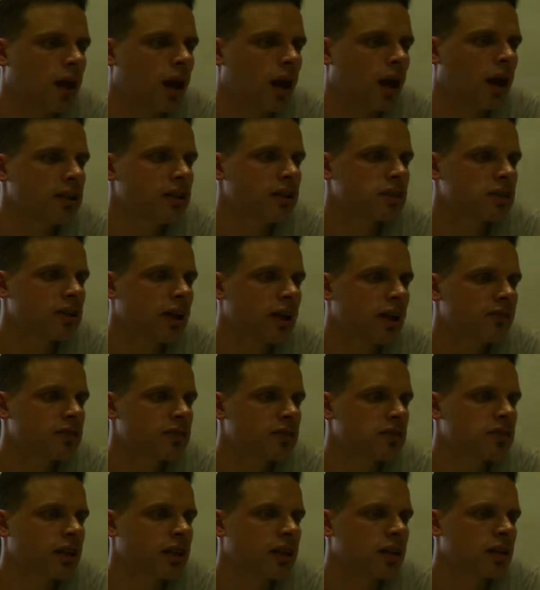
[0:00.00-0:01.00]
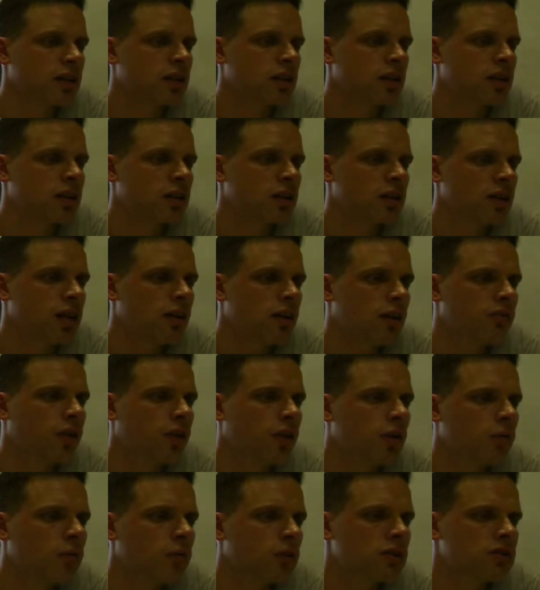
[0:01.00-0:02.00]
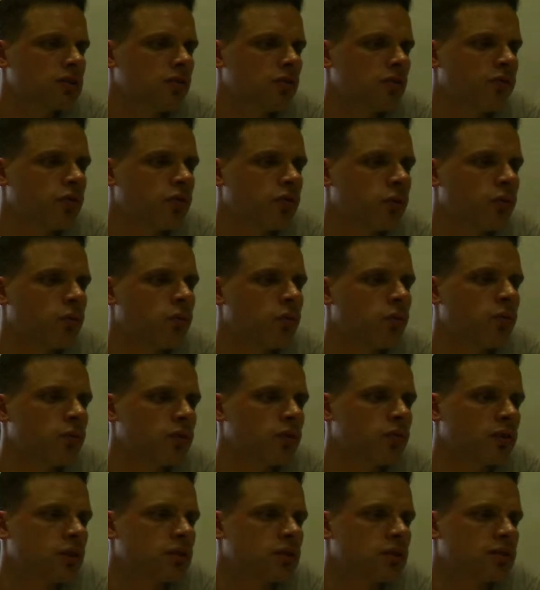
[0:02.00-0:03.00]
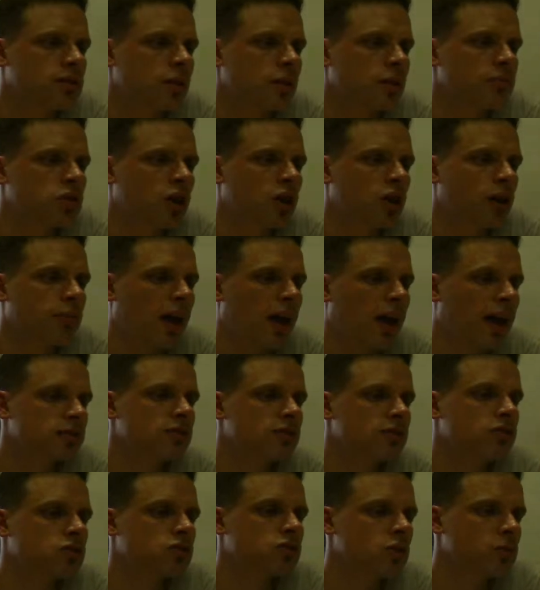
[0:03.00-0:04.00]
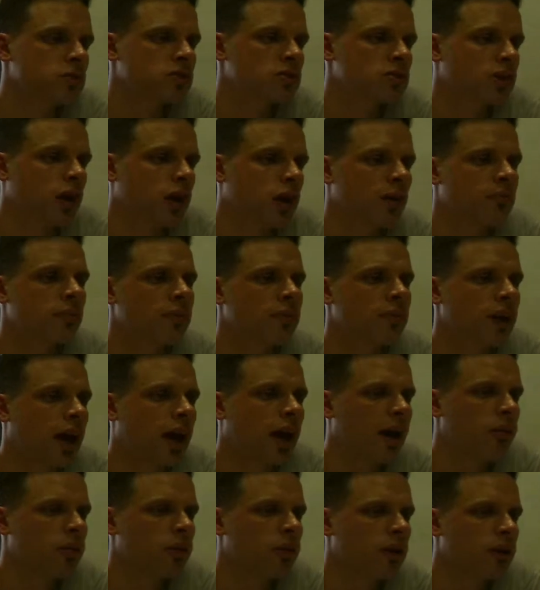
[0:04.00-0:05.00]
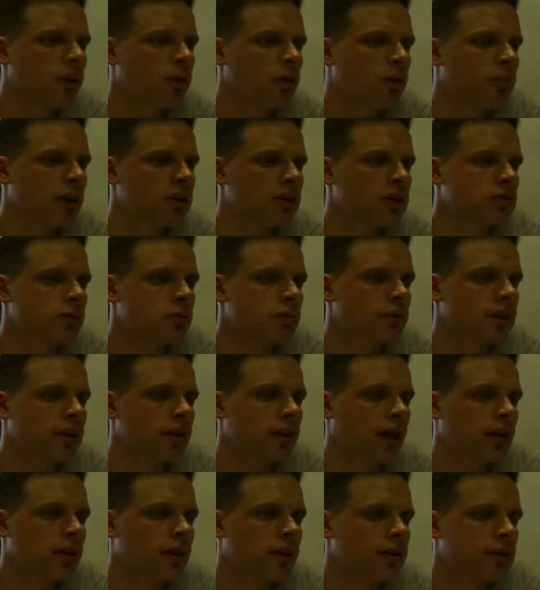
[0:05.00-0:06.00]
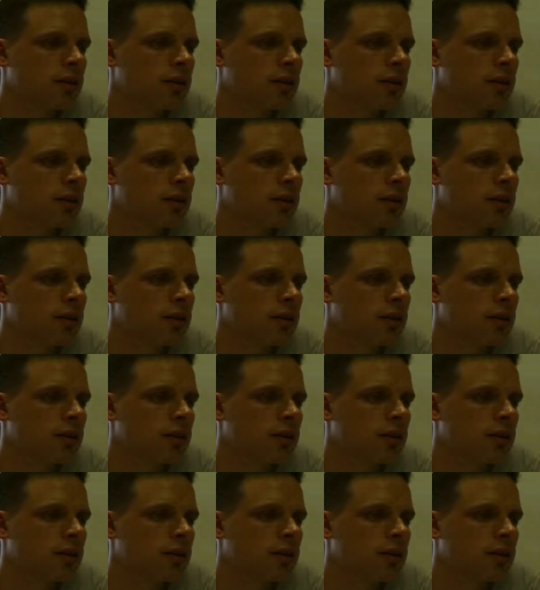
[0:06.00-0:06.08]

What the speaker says: I just have to tell it, if I wanted to view subtype as a supertype, how would I go about doing that?